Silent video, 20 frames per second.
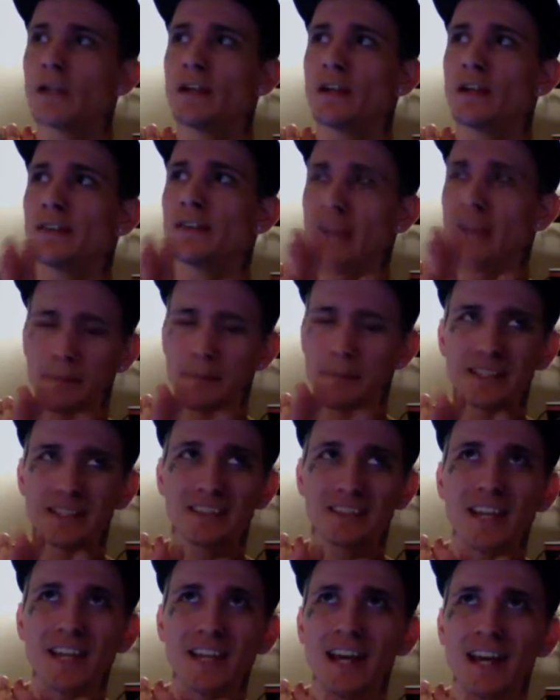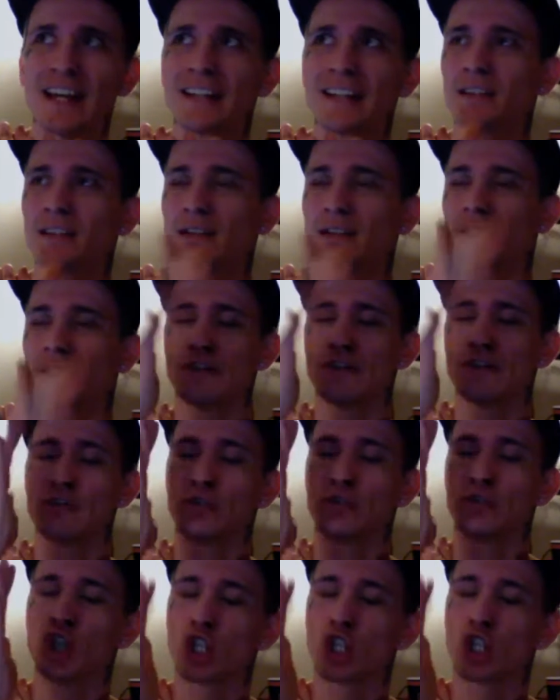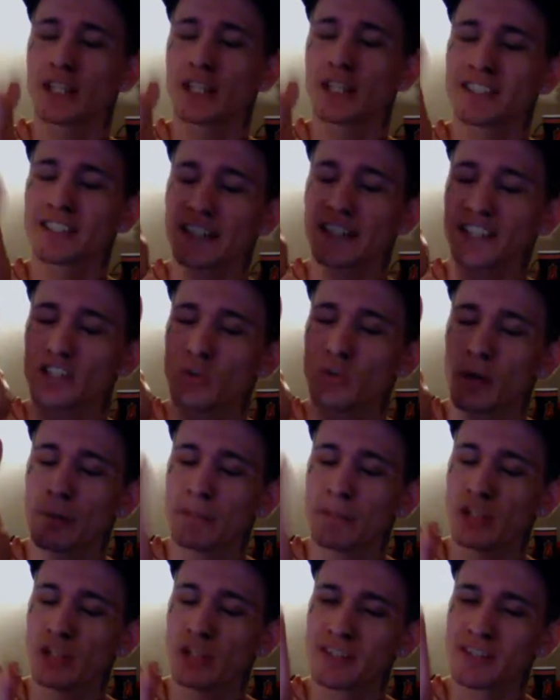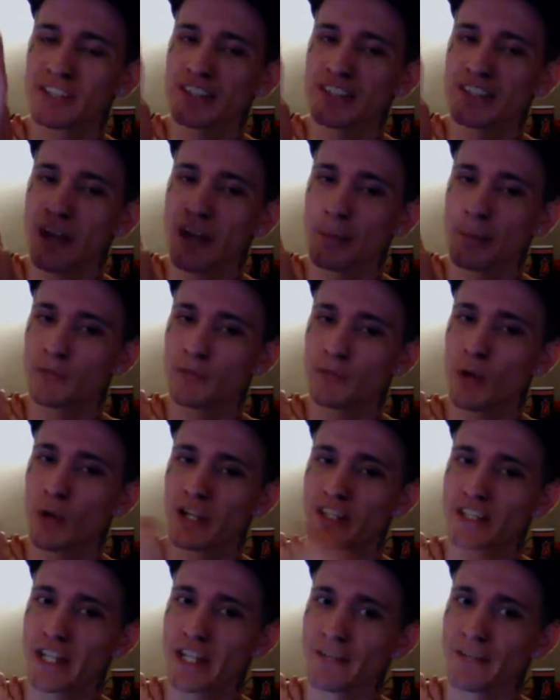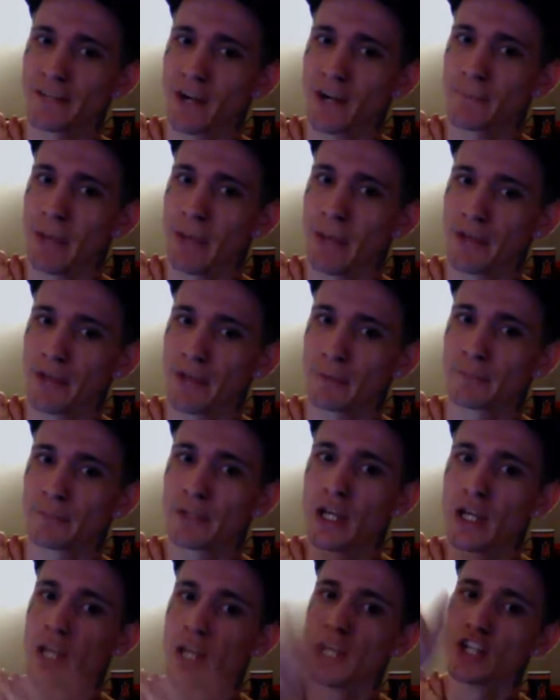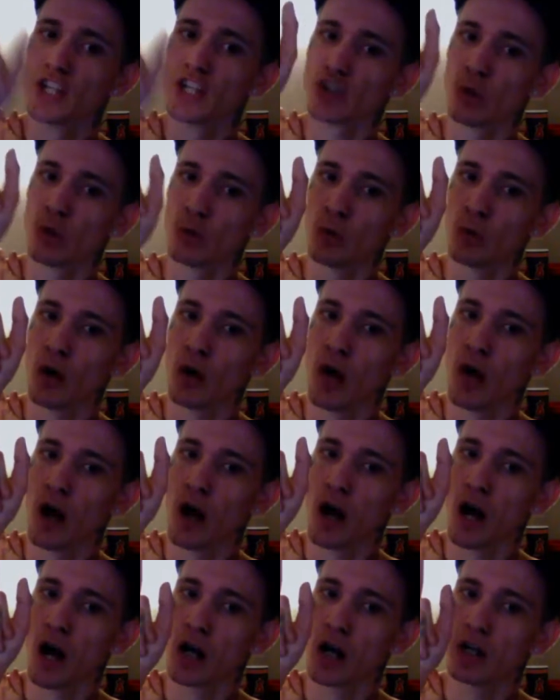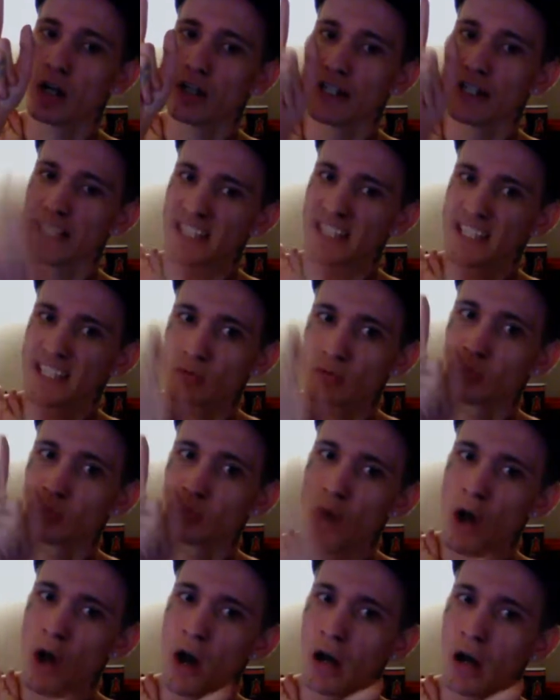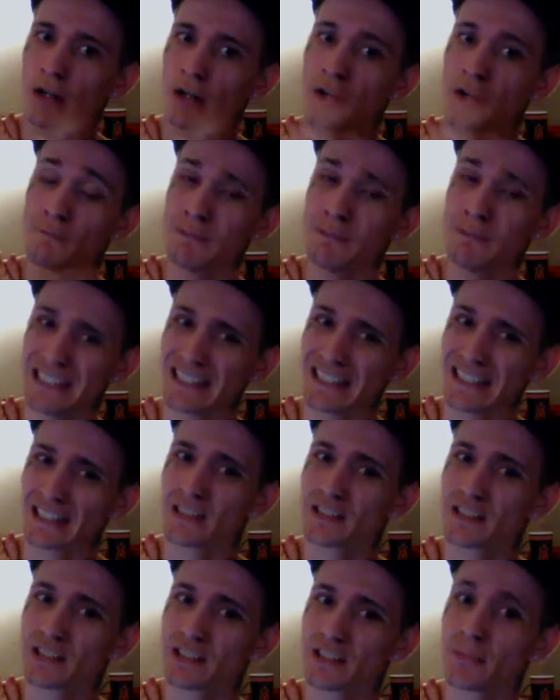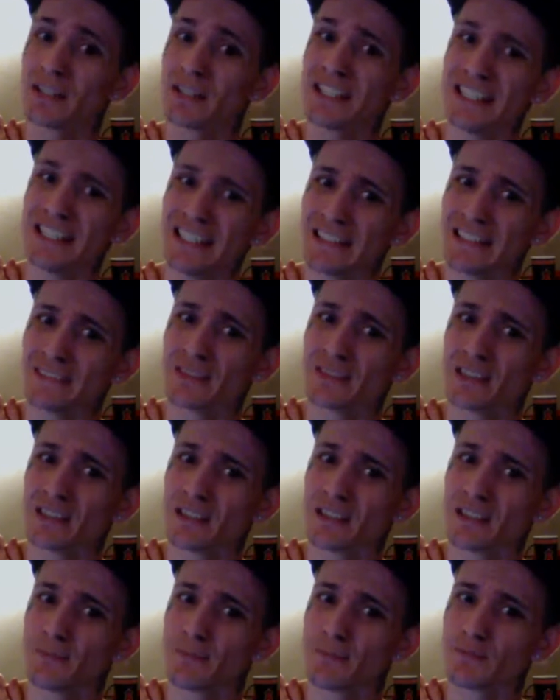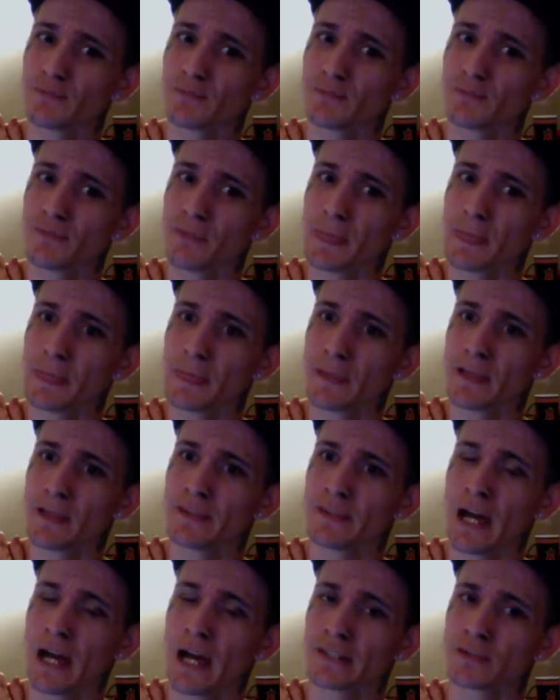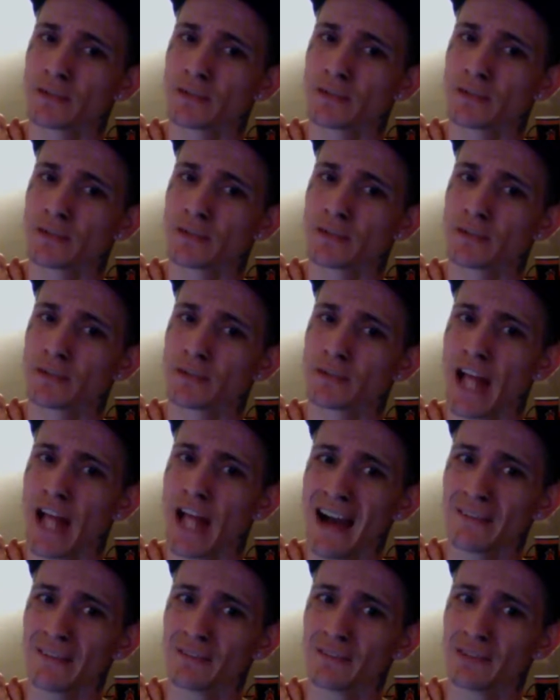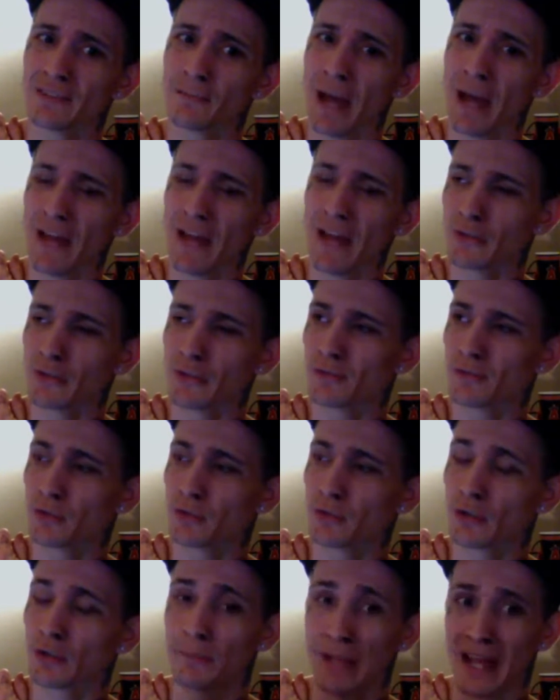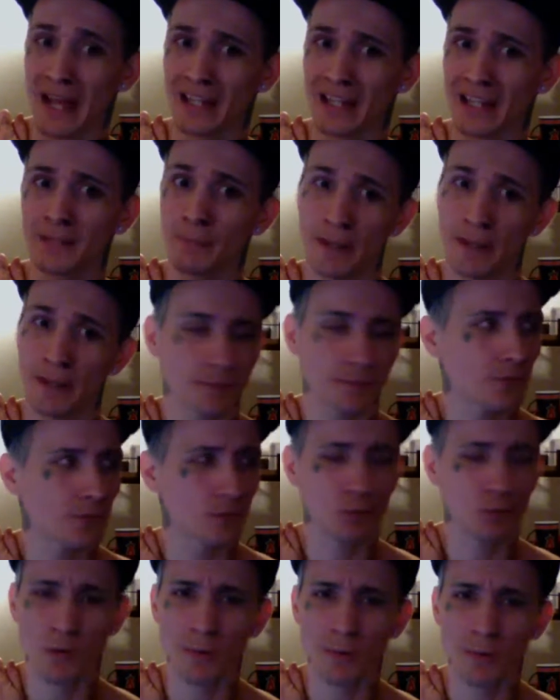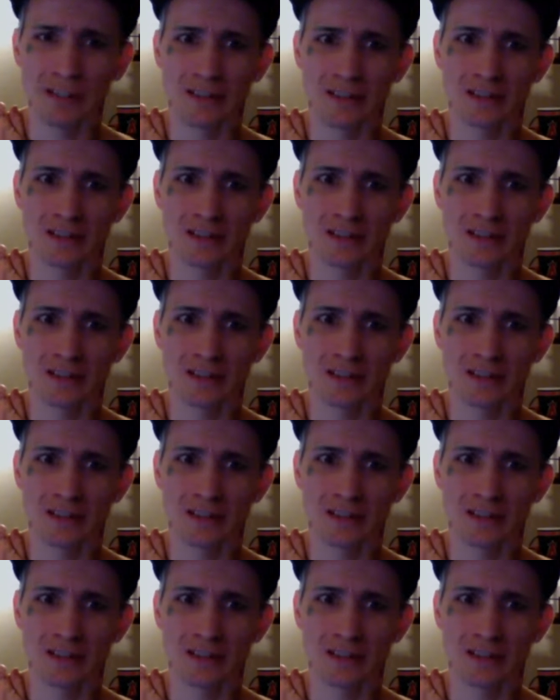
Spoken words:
That being said, if you look like the sex that you want to be, nobody's going to stop you from walking inside the fucking bathroom. So is it wrong of me to believe that we should have bathrooms for a man and bathrooms for a woman?